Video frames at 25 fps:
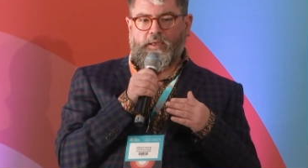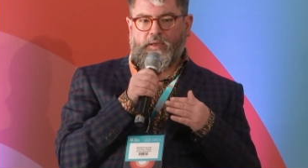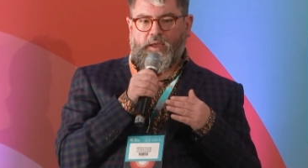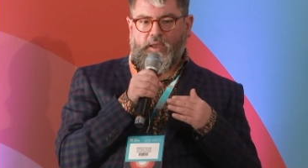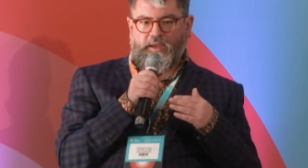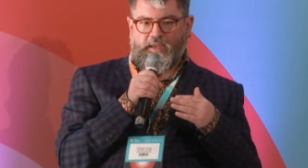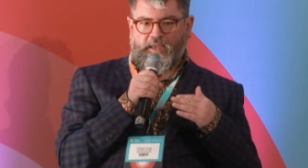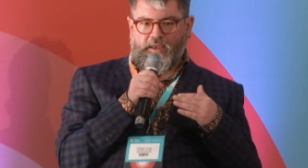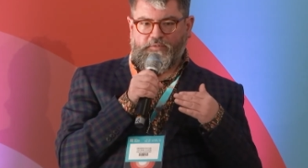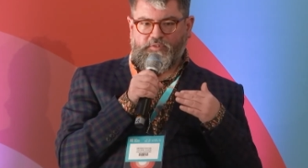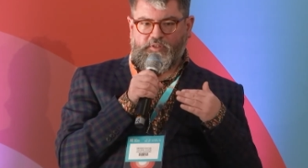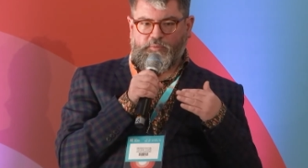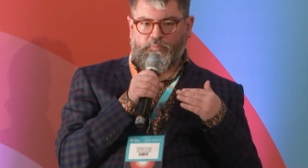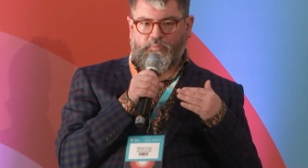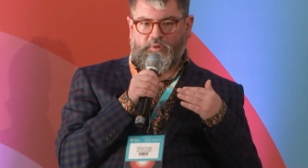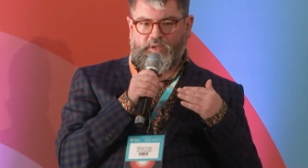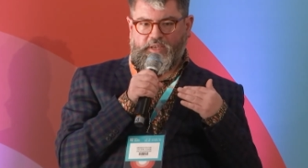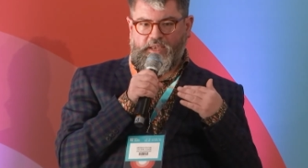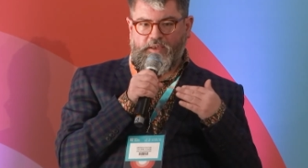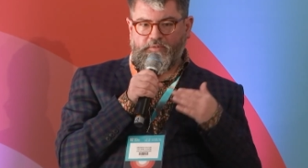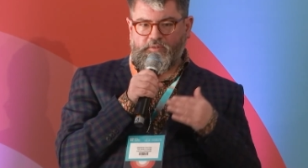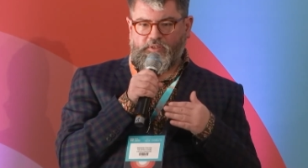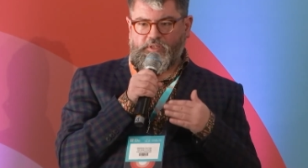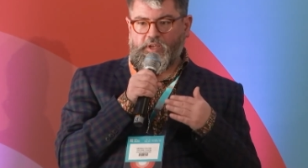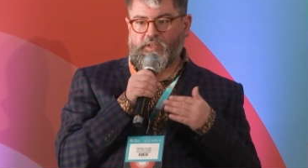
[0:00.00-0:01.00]
it gives
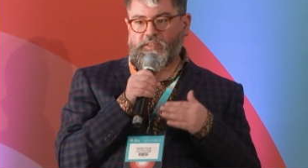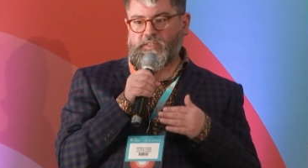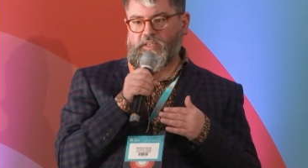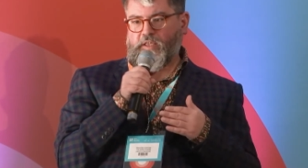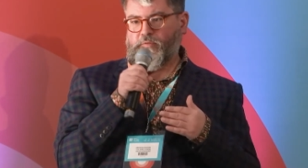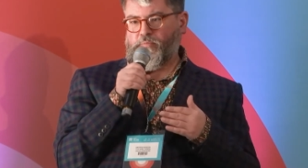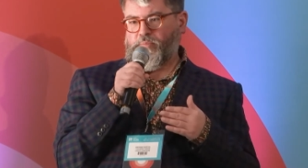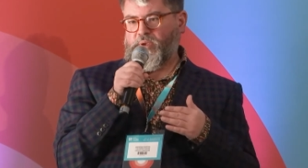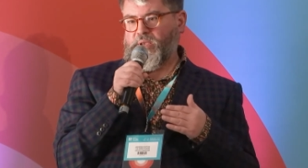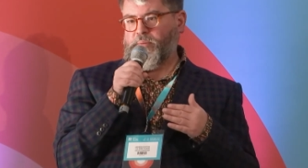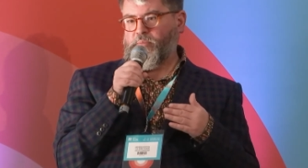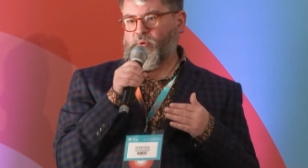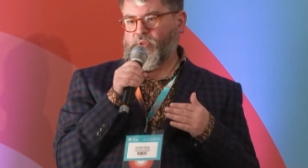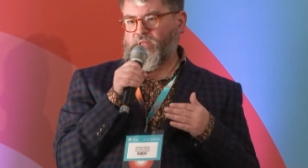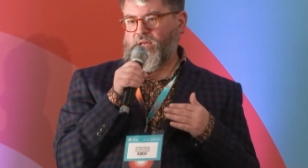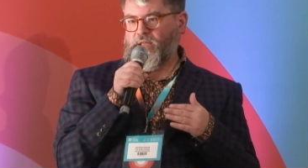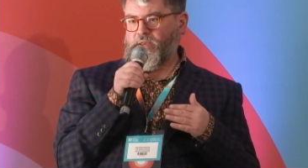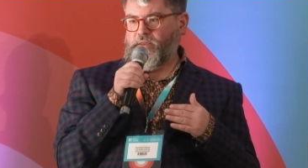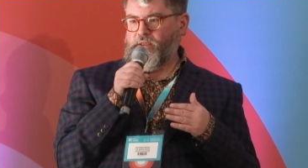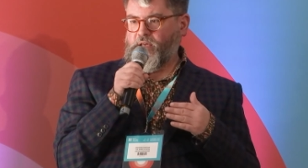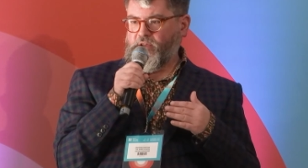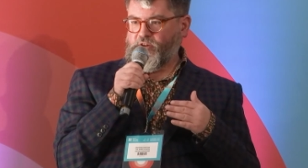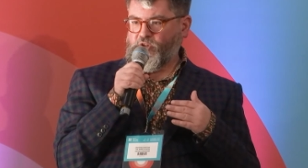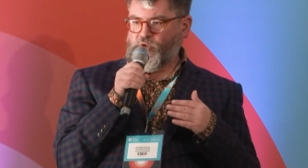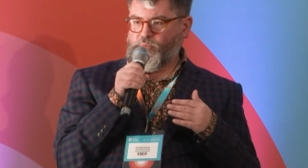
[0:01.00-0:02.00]
give, does give people that
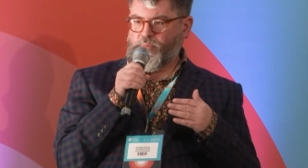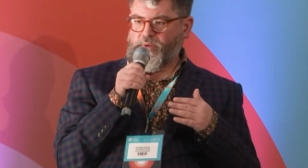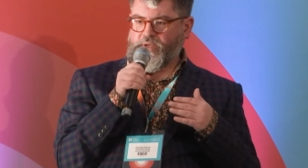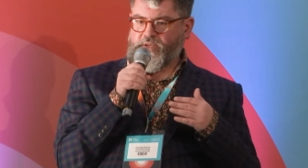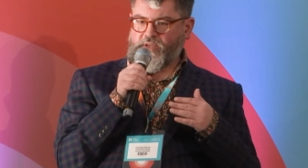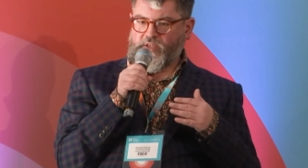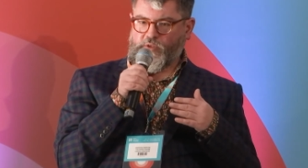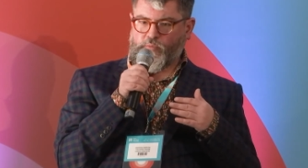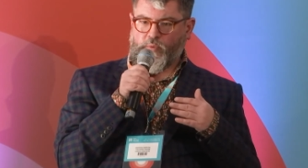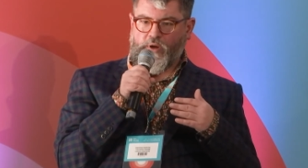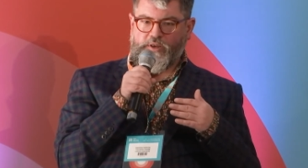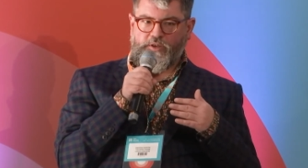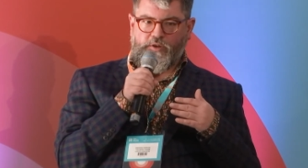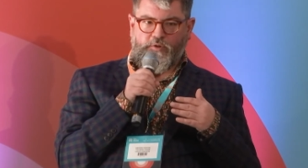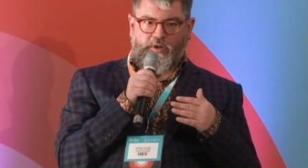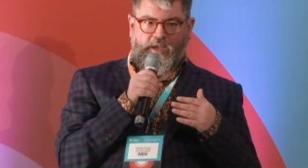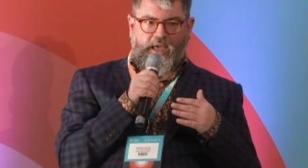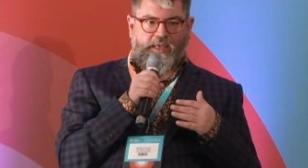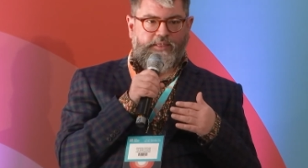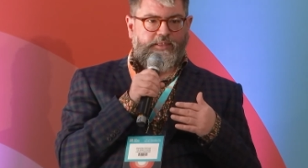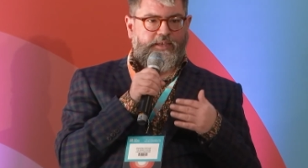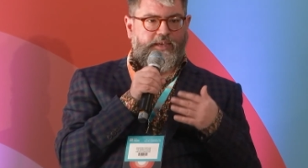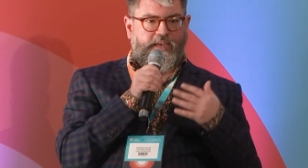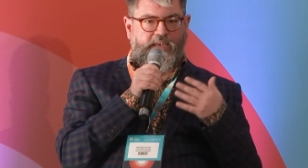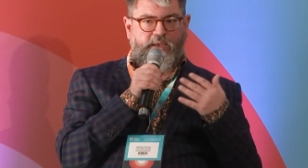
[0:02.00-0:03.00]
nudge because when you
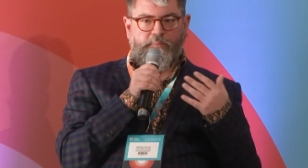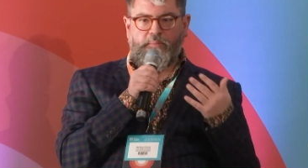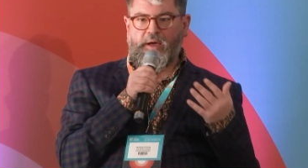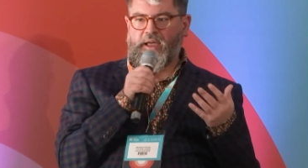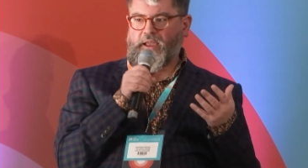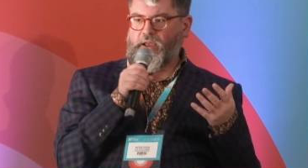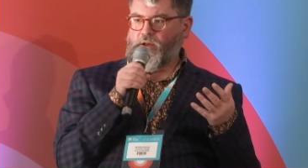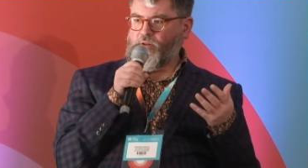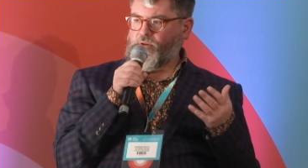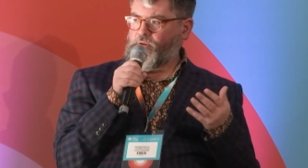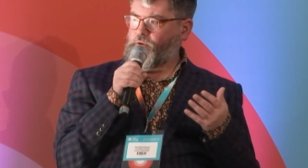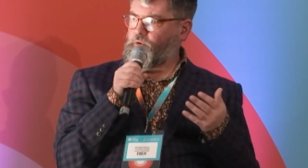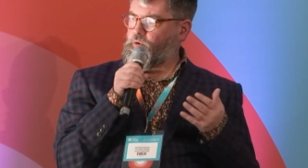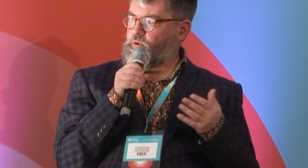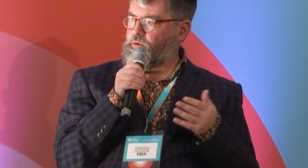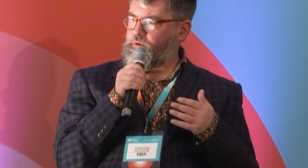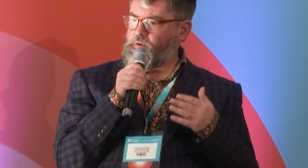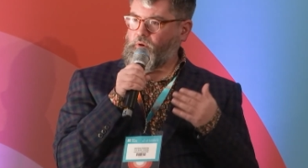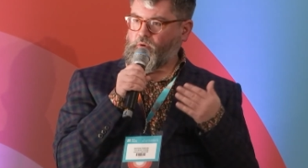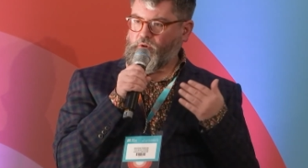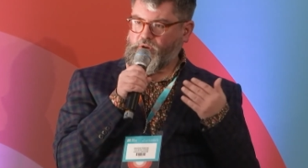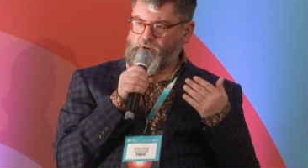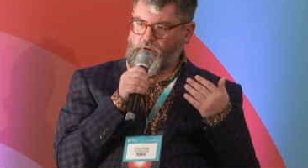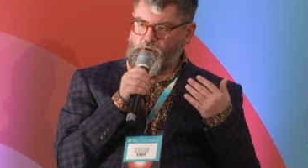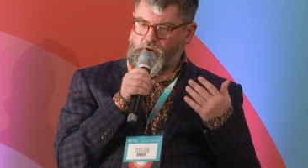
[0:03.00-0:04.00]
get the email or,
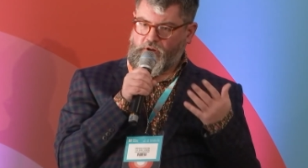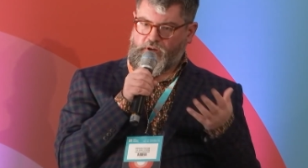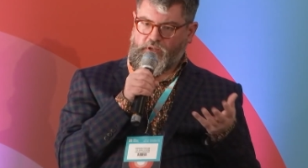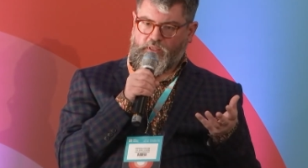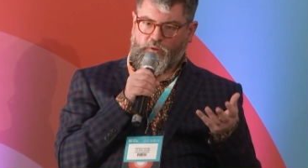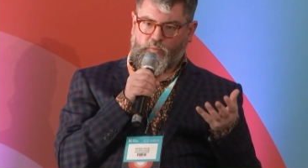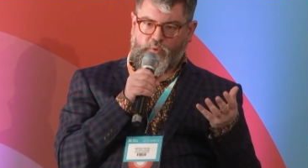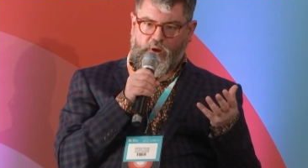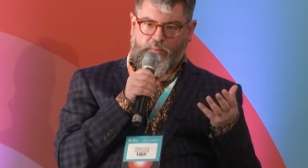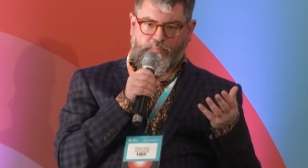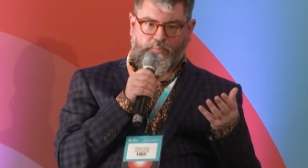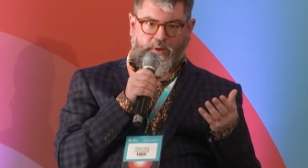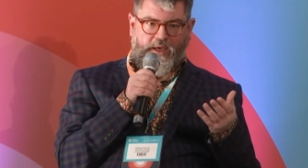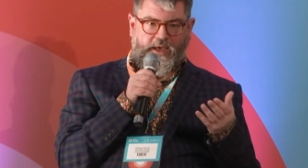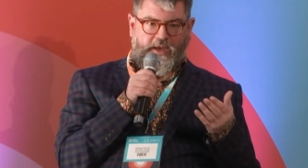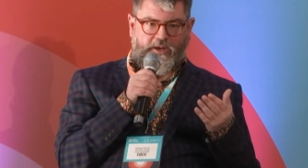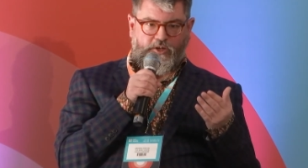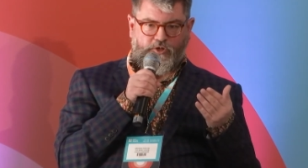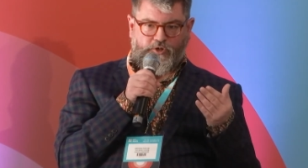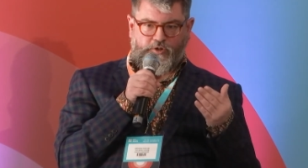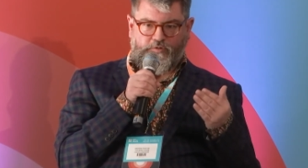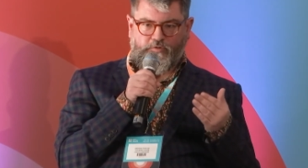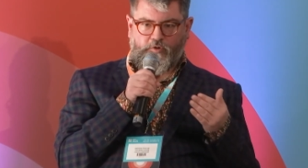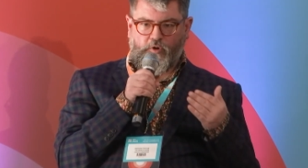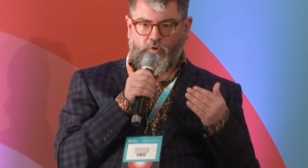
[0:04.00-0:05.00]
or you look at the web
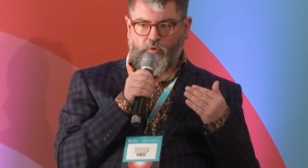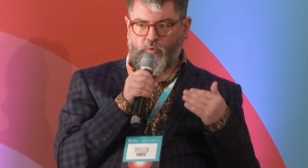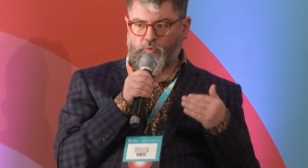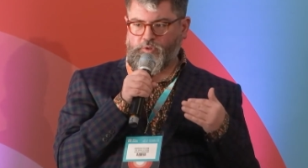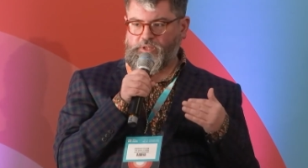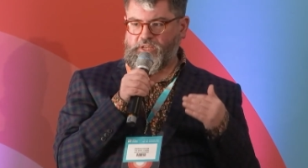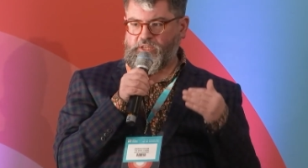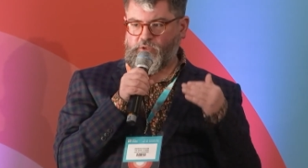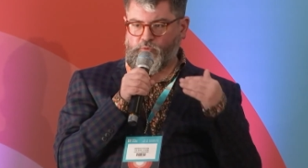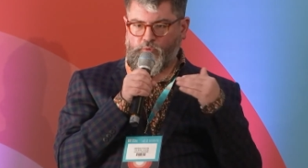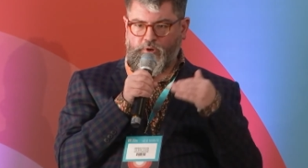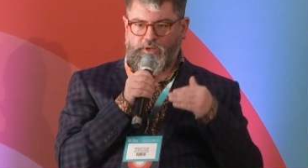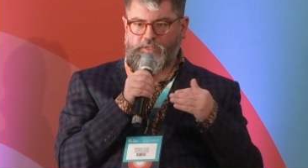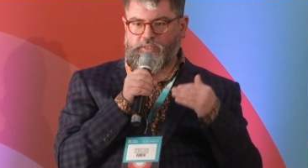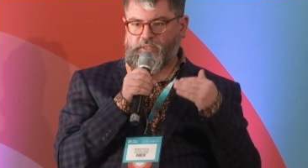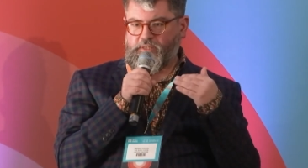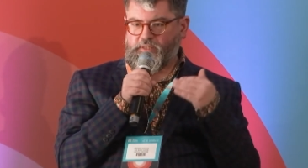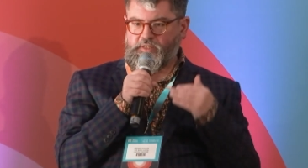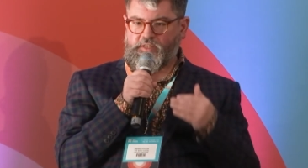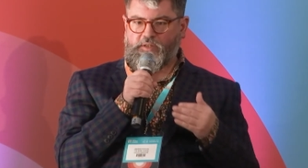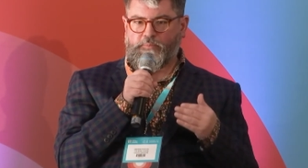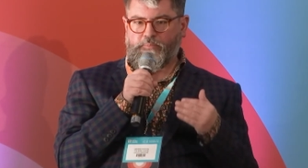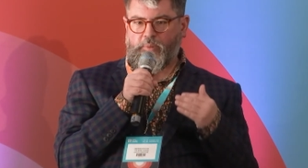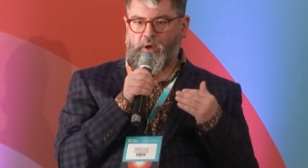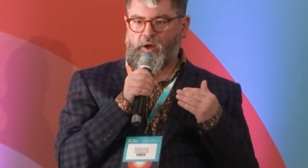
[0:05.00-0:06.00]
page, you've got all these
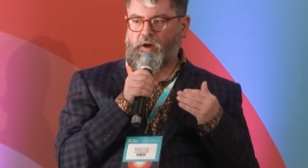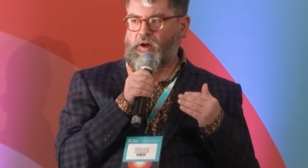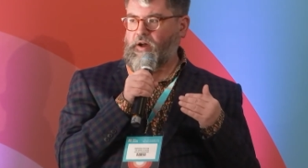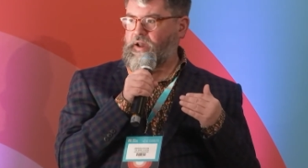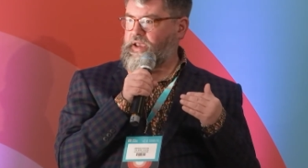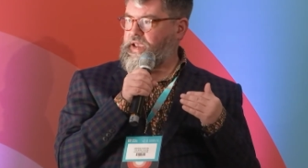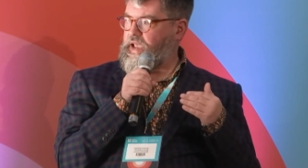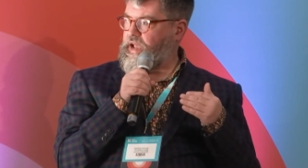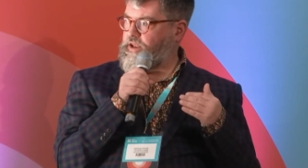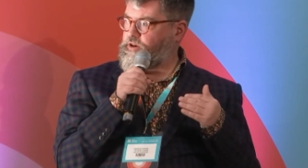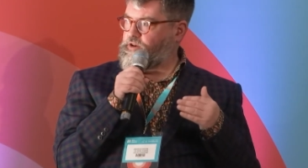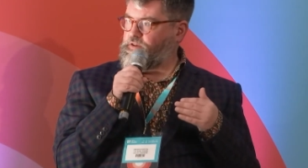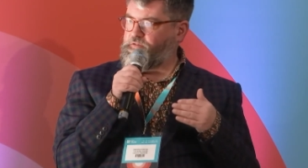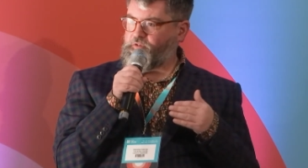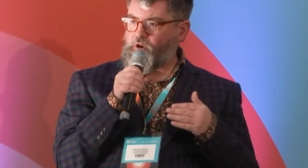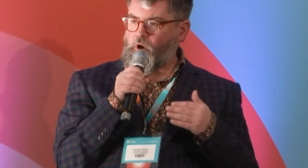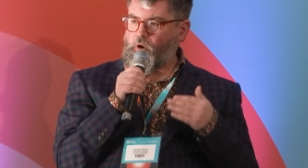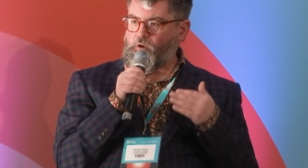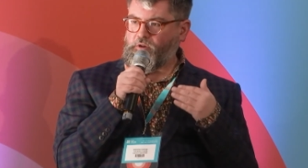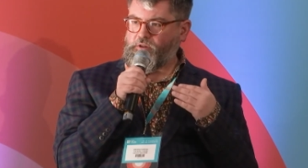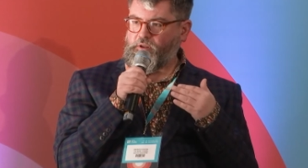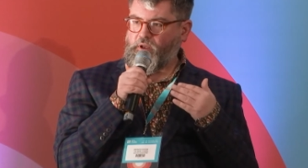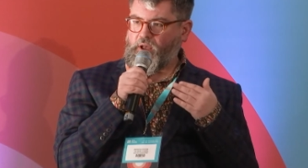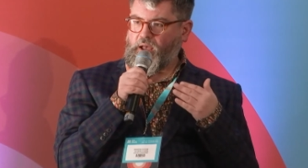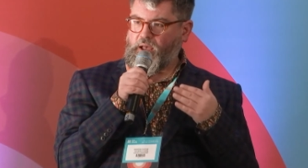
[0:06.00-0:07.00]
reasons to buy, and you've
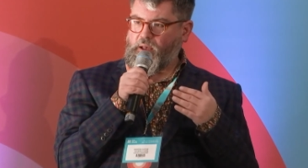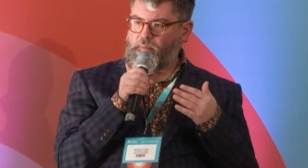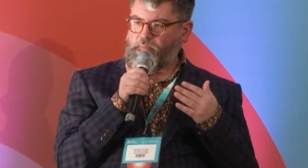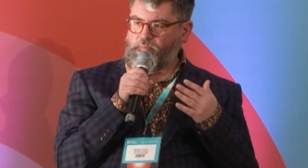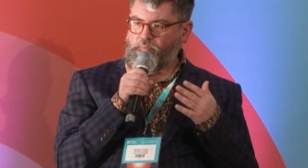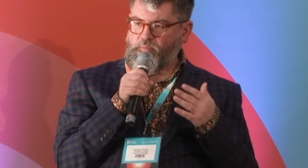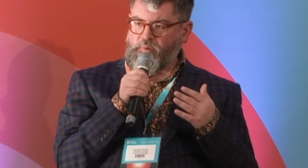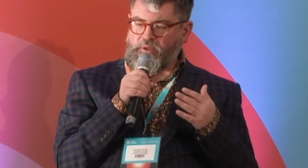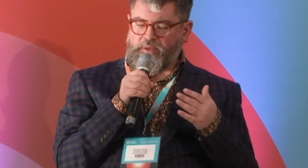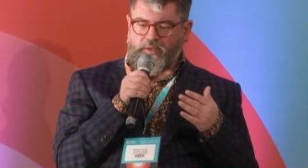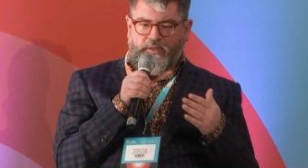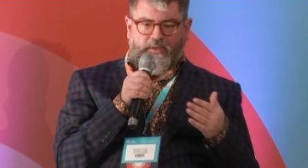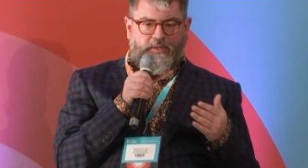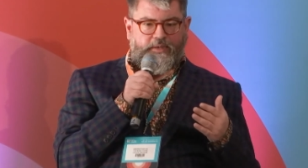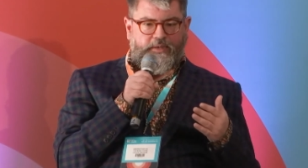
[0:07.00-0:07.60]
got um,